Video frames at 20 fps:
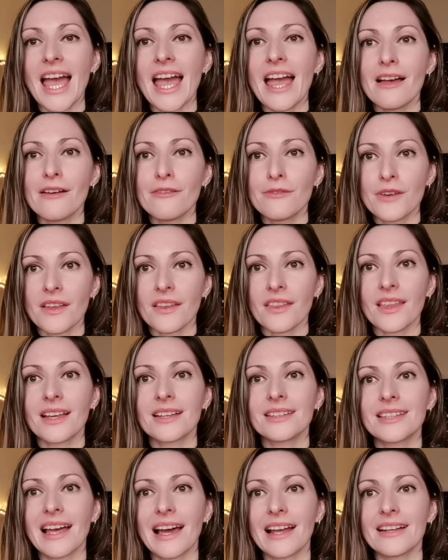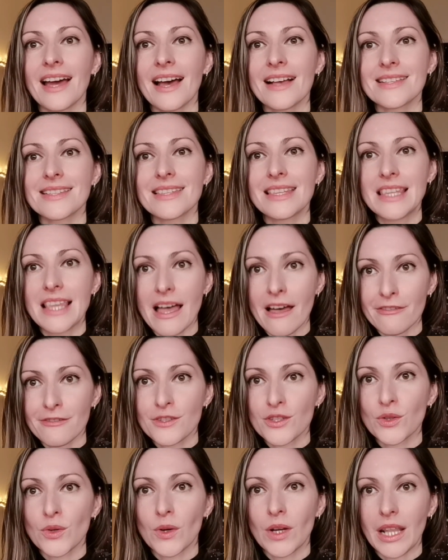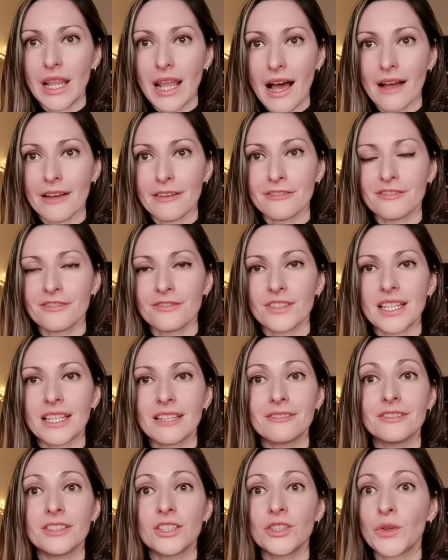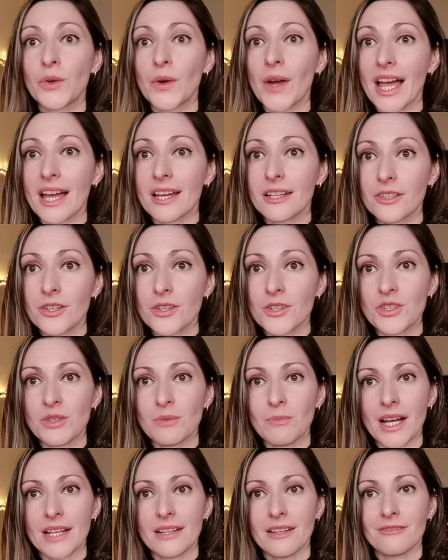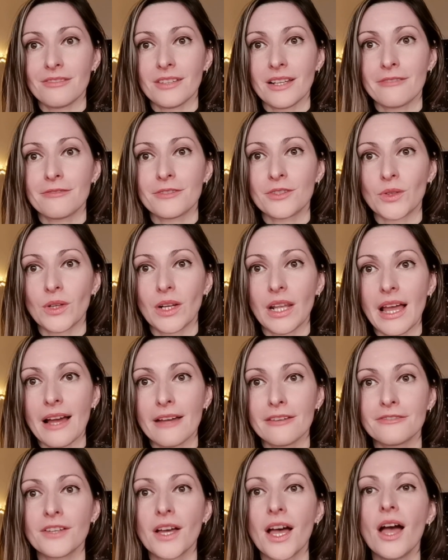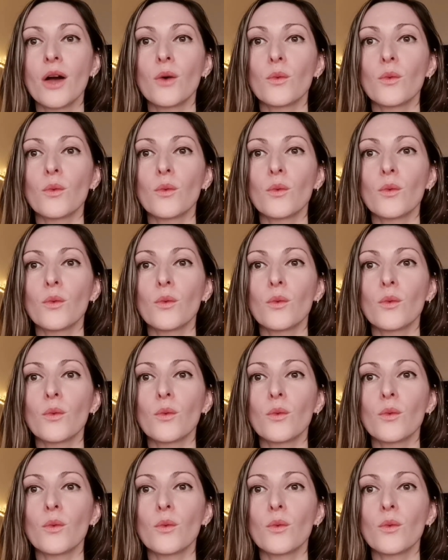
Everything that has left your life, even your energy might have left your life,